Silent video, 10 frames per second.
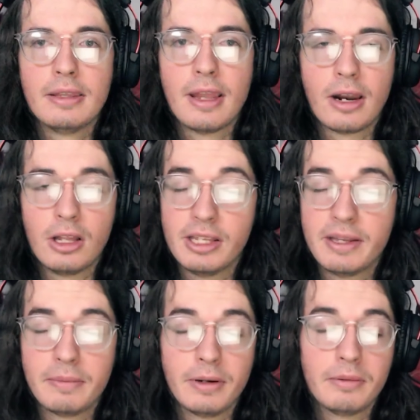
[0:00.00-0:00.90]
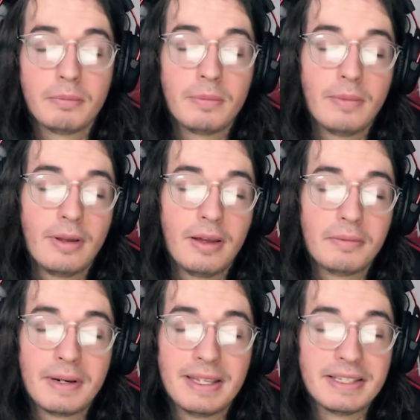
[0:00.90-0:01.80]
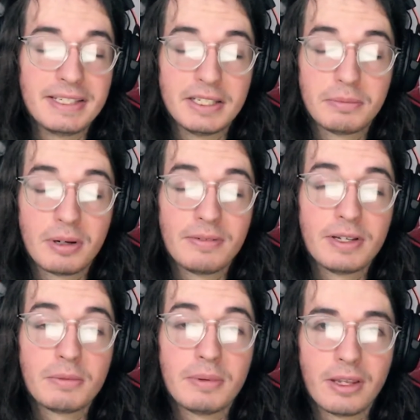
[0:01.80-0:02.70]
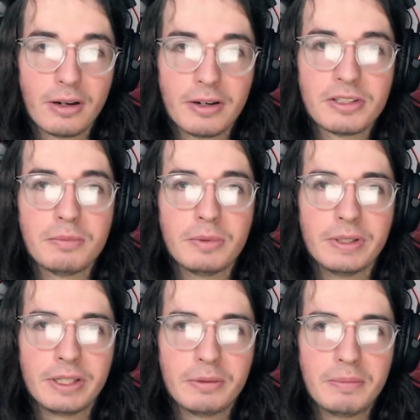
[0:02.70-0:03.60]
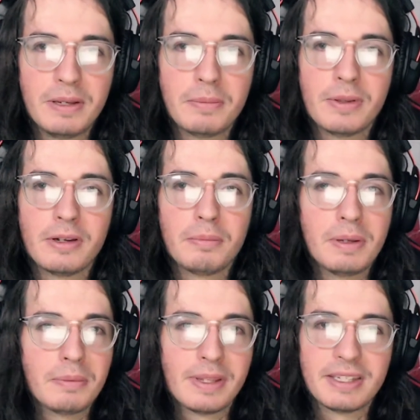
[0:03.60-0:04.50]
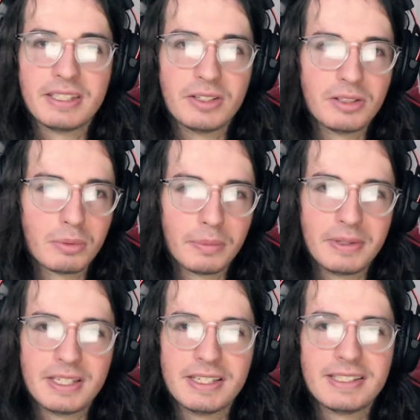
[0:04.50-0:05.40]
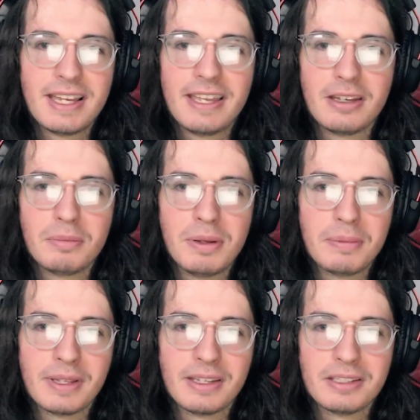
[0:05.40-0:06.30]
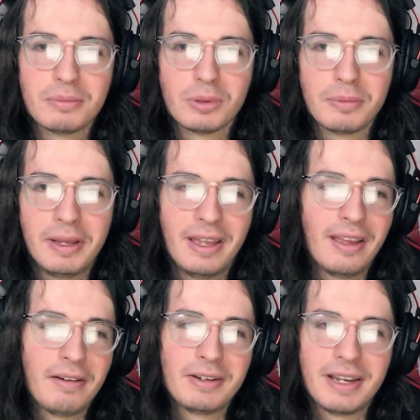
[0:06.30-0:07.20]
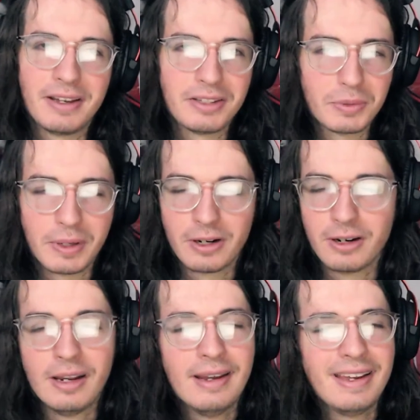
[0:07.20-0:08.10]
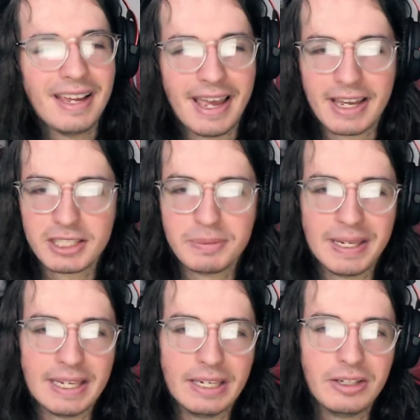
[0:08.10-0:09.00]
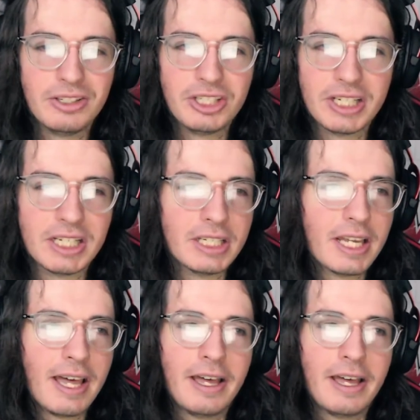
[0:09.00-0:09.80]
Not all of them are. Everybody in the scene is perfect, but there are some really good people. There are people that still support me to this day. There are people that support me every day on Twitter. Axeman, Jill,